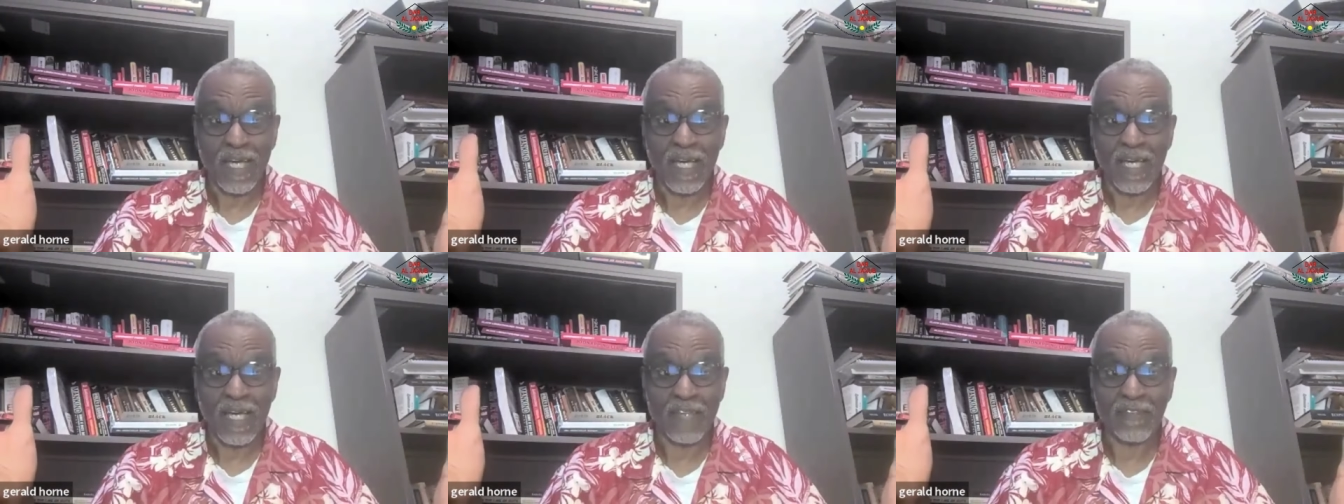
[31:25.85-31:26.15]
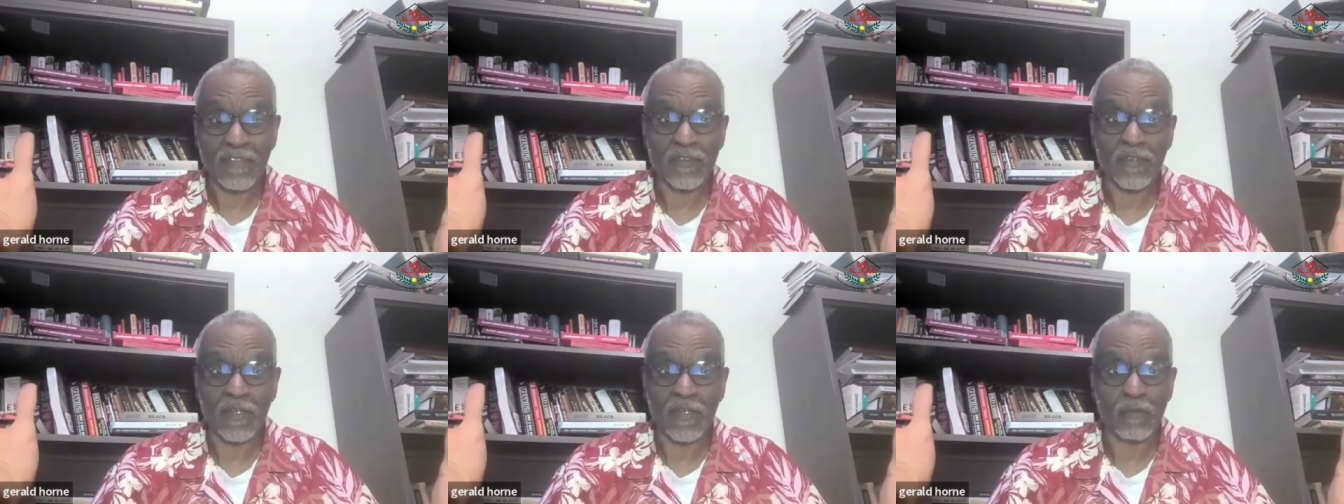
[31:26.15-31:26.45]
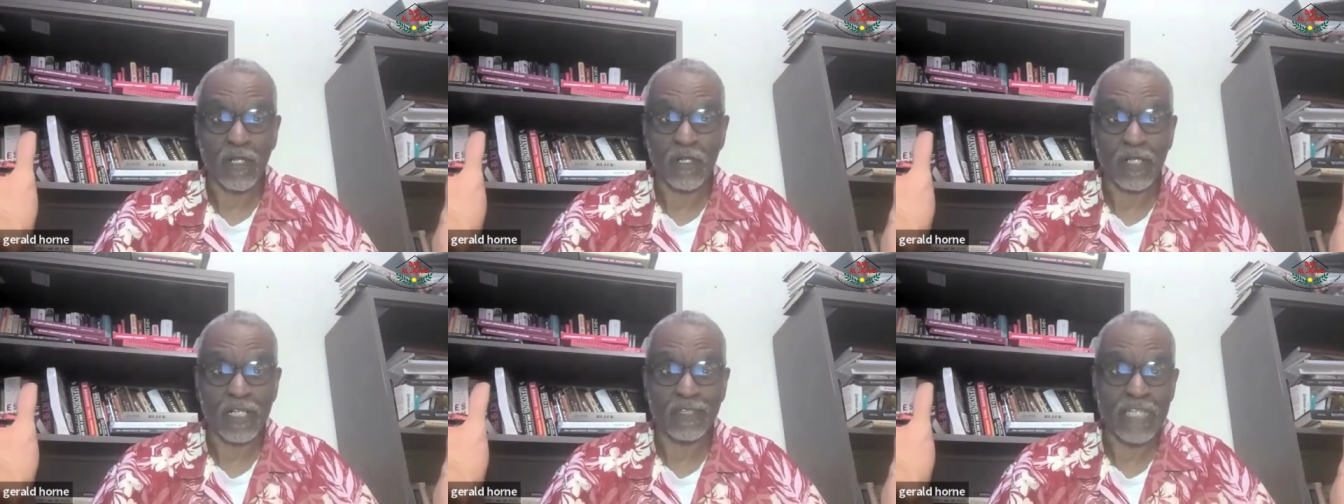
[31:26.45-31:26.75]
I thought they were
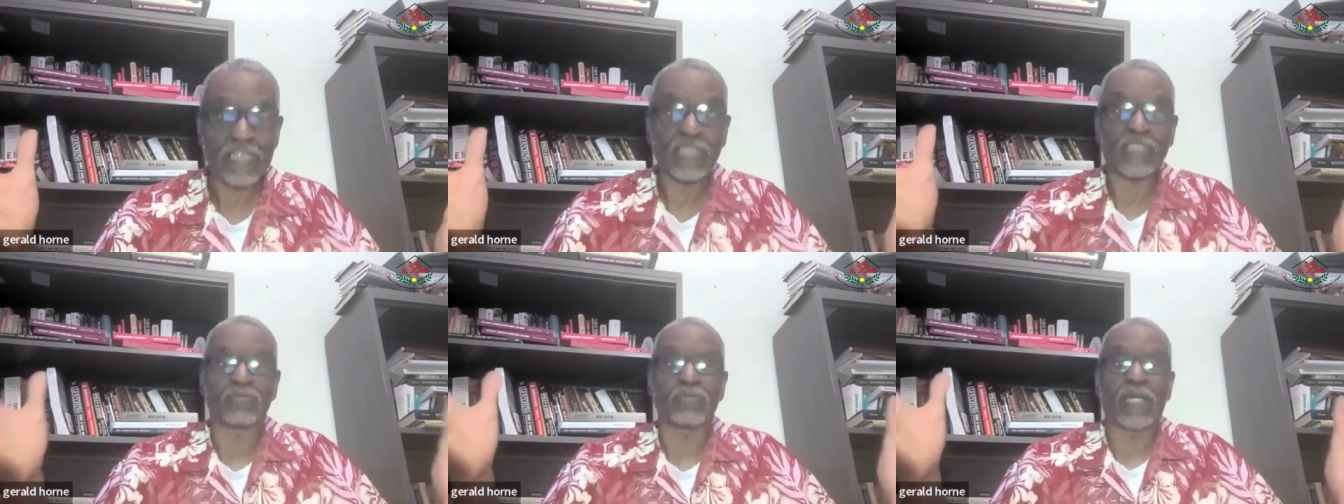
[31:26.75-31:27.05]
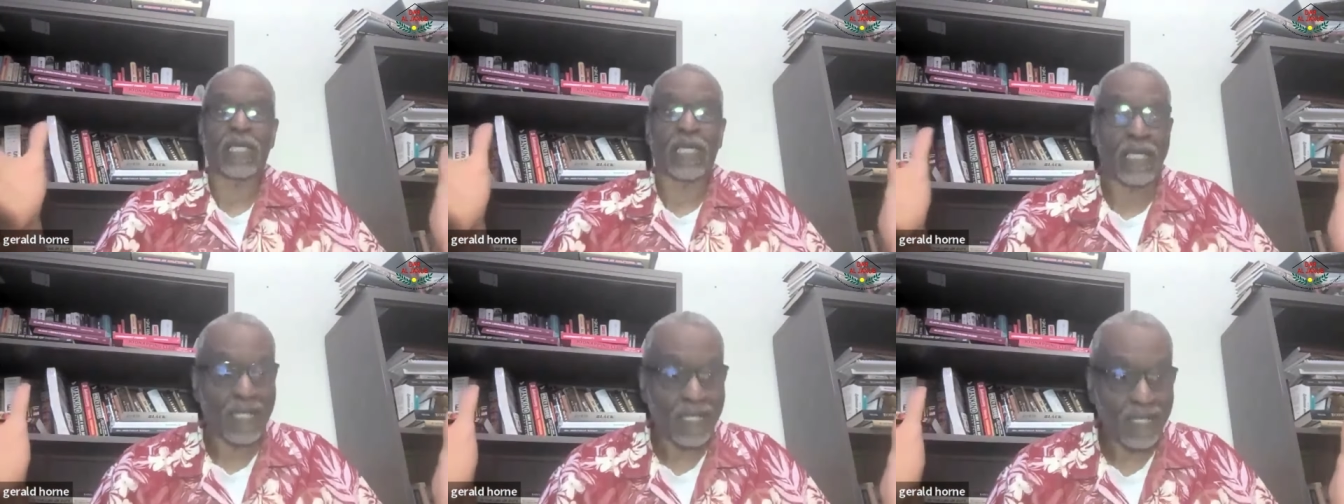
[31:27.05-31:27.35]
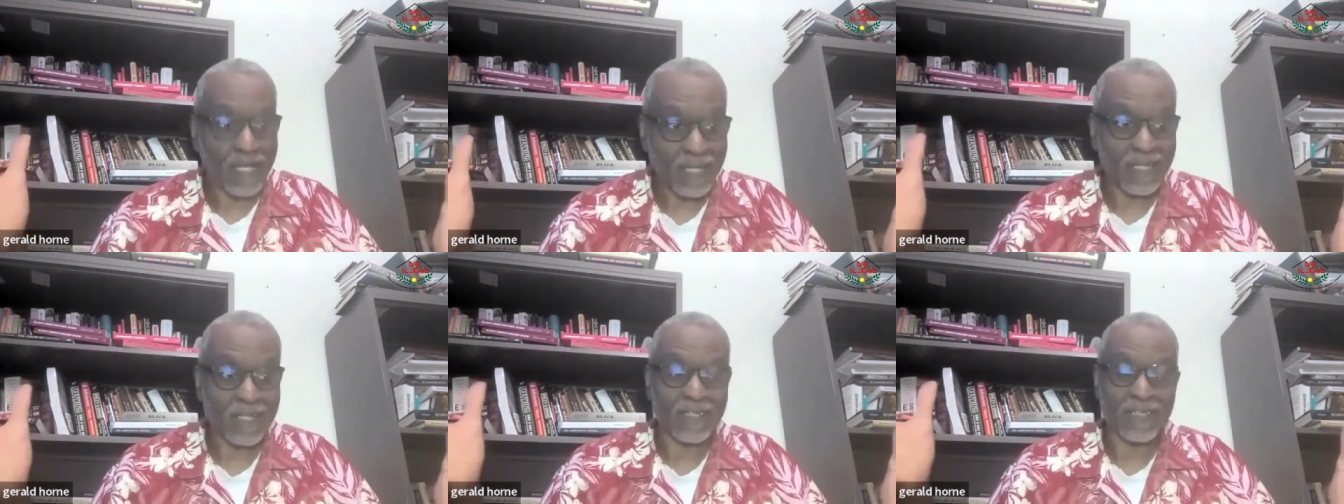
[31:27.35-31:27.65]
going to lynch me.
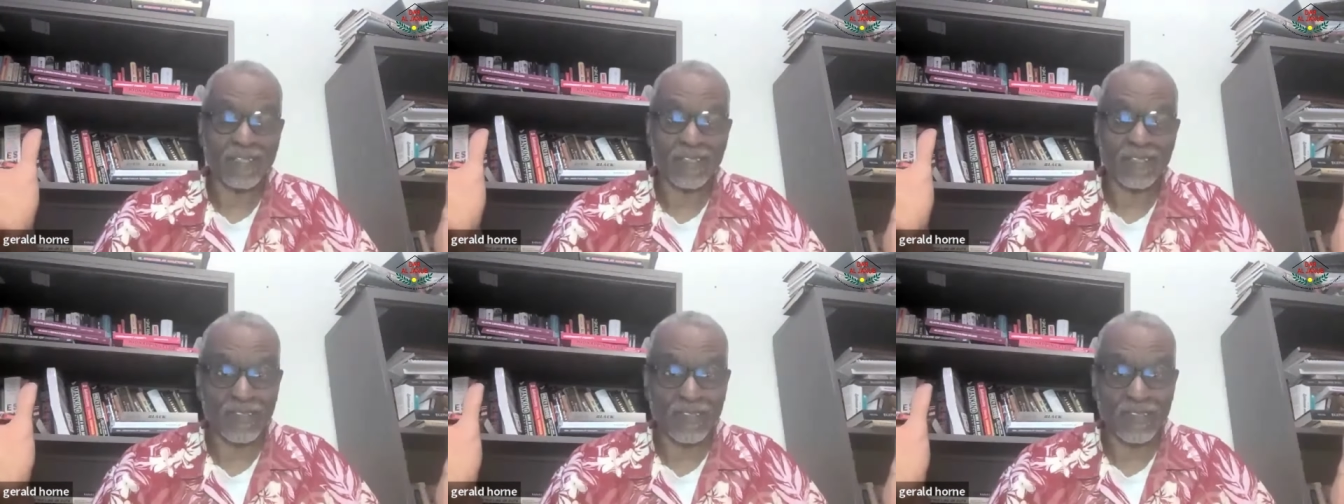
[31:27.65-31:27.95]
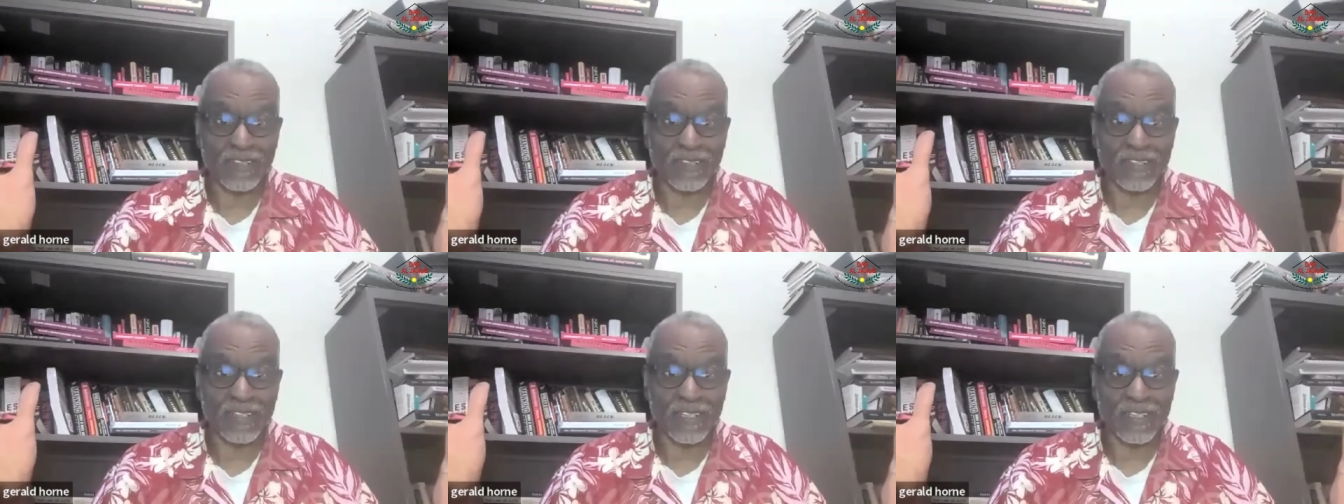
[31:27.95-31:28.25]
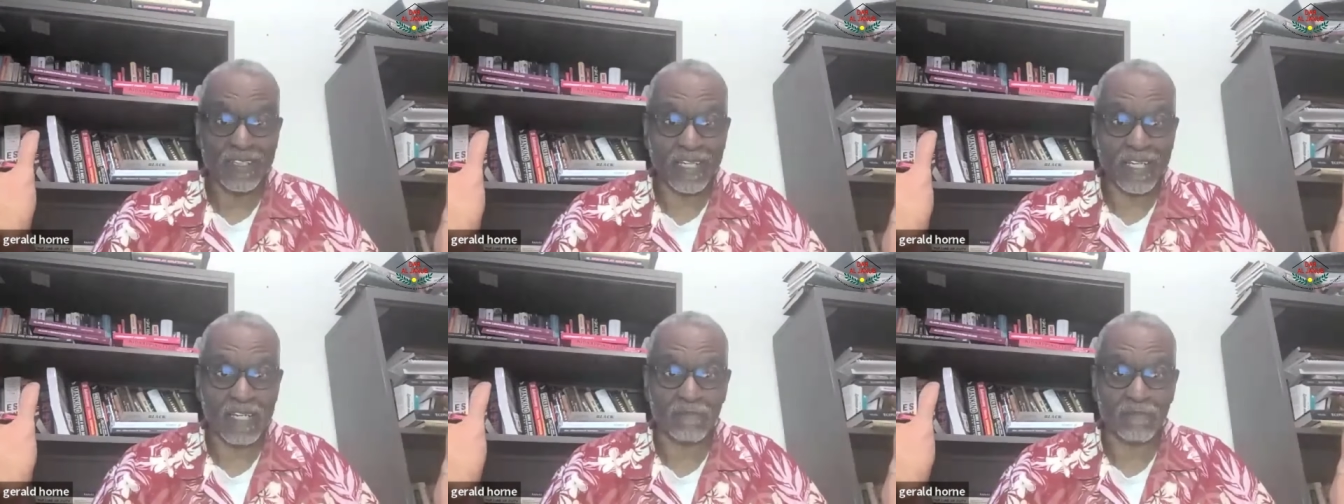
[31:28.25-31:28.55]
You know,
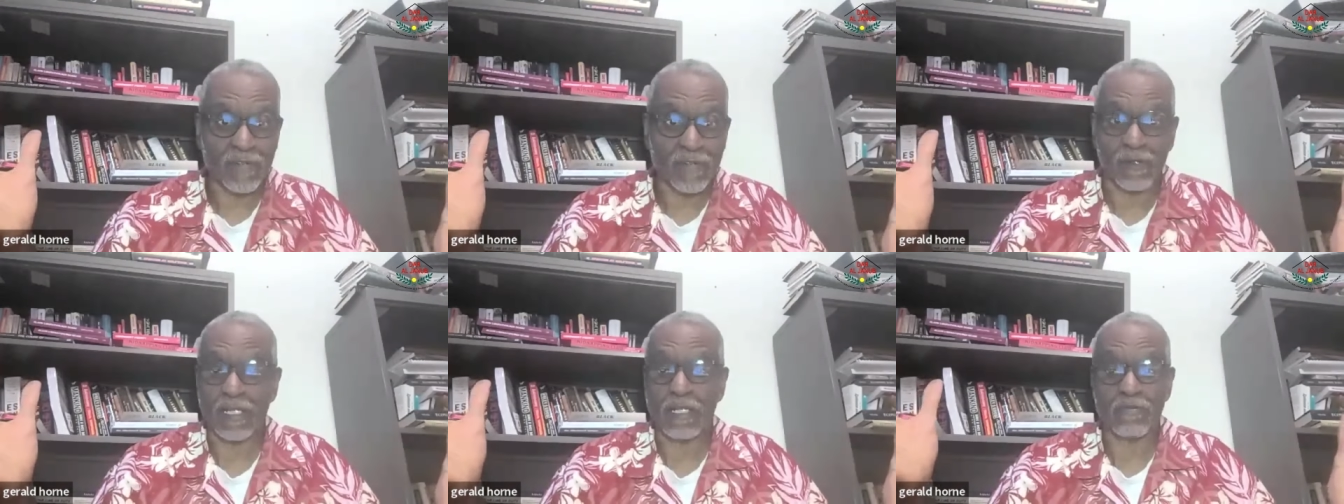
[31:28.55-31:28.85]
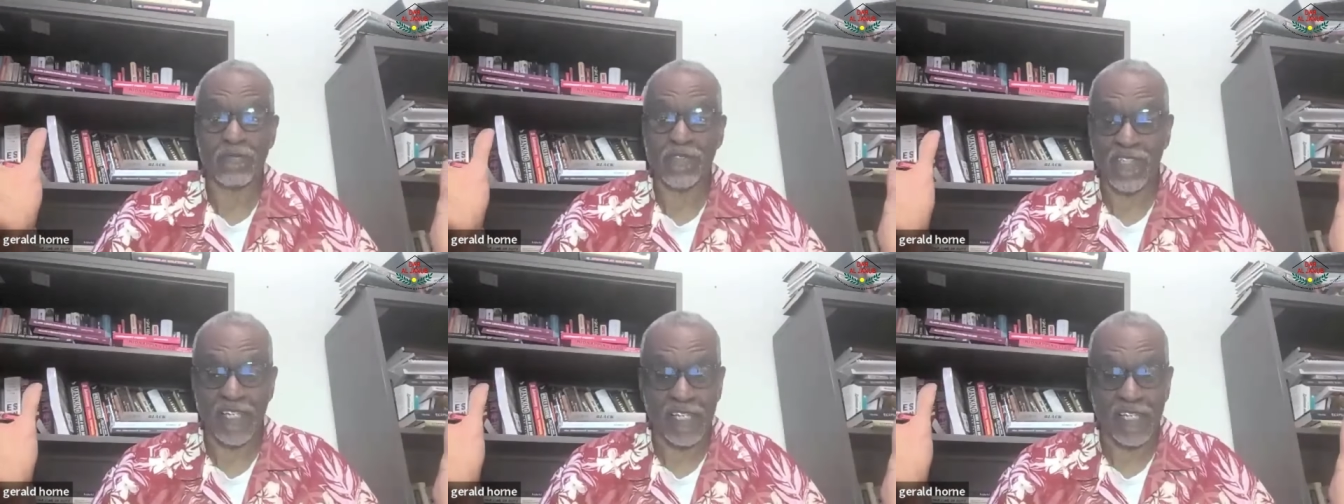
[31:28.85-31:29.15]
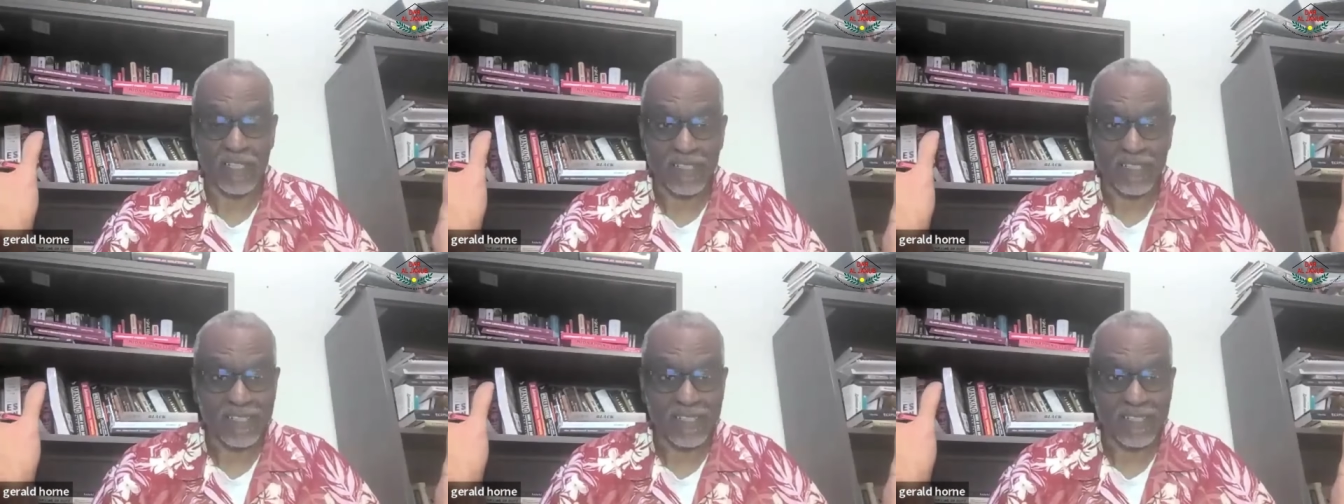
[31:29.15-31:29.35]
they got very upset.